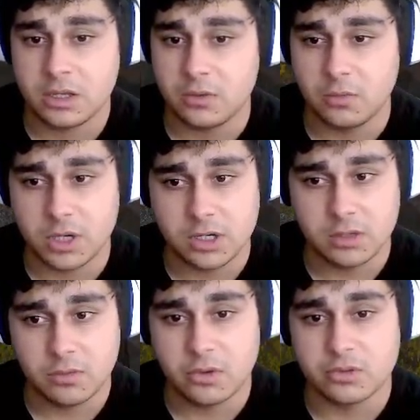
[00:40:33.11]
where he
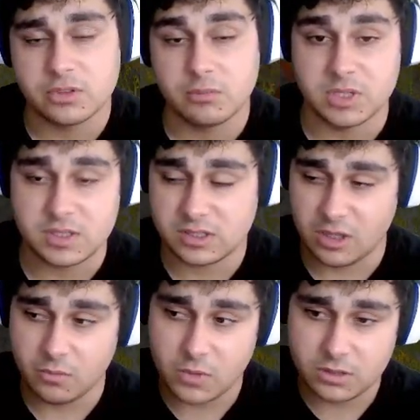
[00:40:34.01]
was, but
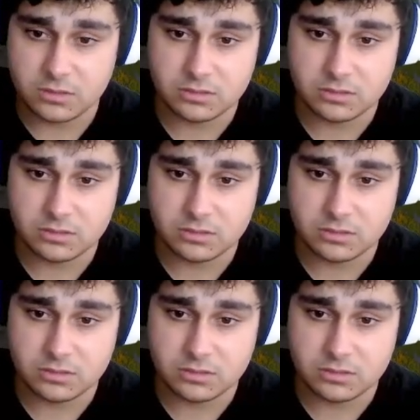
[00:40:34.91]
someone